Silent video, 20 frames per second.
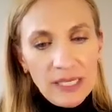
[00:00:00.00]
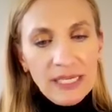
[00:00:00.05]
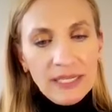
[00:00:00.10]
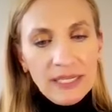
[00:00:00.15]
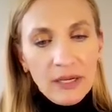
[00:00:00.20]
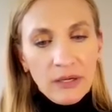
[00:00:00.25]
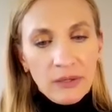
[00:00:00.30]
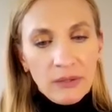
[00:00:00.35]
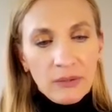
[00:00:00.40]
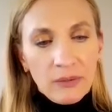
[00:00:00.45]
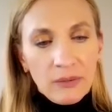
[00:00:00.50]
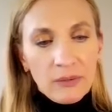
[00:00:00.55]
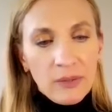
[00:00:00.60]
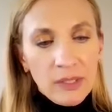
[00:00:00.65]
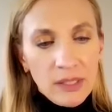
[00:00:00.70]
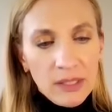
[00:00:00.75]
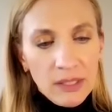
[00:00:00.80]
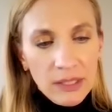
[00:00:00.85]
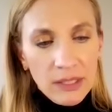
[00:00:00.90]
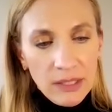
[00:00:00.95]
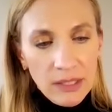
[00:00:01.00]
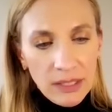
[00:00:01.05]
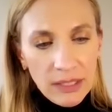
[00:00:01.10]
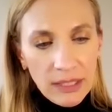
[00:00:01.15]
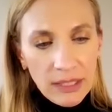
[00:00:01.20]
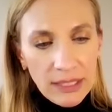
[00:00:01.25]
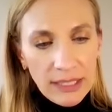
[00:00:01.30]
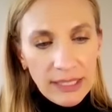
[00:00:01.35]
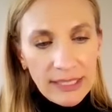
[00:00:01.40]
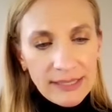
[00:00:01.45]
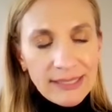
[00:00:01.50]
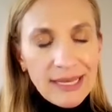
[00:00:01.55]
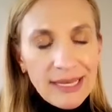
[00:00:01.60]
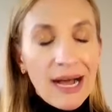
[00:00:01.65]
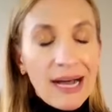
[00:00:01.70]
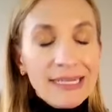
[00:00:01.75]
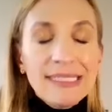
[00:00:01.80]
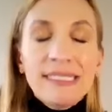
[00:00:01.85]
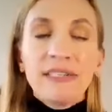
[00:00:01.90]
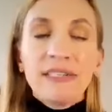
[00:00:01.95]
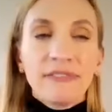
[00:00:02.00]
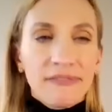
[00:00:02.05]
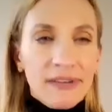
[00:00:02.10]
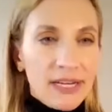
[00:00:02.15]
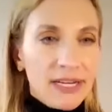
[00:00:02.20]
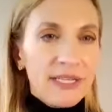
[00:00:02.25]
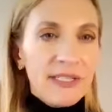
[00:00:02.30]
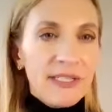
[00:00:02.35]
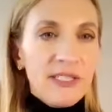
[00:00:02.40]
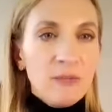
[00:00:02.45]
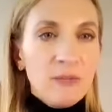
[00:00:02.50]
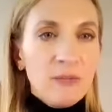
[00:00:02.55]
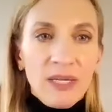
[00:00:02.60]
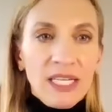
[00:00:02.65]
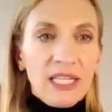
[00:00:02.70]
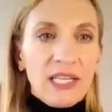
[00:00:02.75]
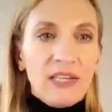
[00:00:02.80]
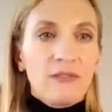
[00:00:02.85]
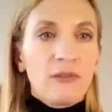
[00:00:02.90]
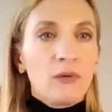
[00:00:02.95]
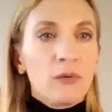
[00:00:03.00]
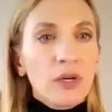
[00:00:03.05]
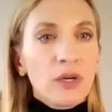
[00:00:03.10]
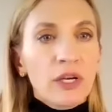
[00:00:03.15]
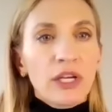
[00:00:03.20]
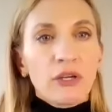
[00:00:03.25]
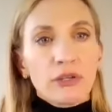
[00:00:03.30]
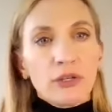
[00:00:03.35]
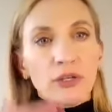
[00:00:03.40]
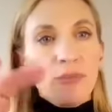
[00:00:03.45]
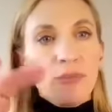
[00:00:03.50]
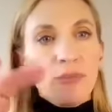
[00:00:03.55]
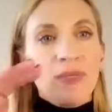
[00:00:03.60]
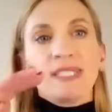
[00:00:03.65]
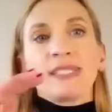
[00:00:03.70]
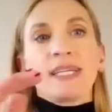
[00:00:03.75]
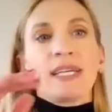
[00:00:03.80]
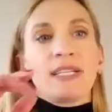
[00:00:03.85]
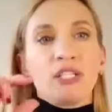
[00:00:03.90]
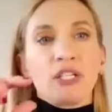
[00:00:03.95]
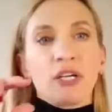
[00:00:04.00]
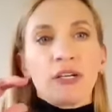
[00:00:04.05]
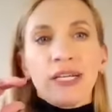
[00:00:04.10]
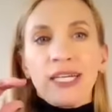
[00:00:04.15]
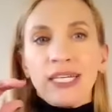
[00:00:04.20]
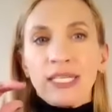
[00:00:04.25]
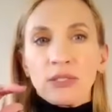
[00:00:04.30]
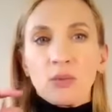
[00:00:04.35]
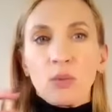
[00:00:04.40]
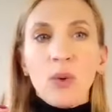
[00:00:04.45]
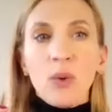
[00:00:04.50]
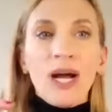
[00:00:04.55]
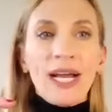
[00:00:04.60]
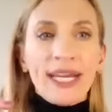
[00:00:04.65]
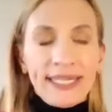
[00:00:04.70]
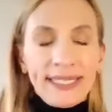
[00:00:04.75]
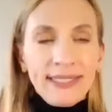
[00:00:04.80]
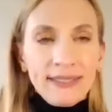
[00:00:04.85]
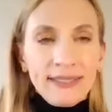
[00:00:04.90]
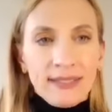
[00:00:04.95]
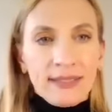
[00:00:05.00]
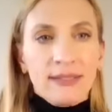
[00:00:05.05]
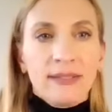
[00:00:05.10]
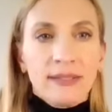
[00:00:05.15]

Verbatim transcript: ego is undefined, meaning if you look at your human design chart and it's white,